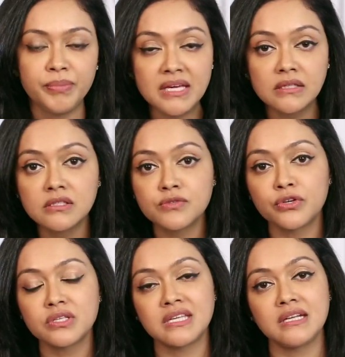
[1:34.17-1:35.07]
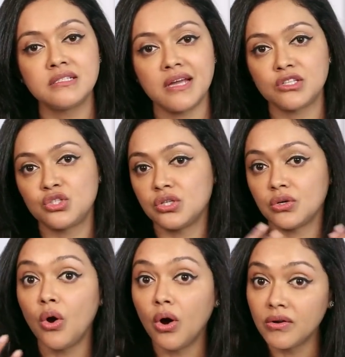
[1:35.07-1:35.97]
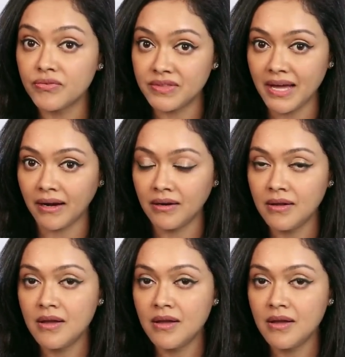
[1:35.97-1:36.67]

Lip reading: peels for your skin texture, all of that.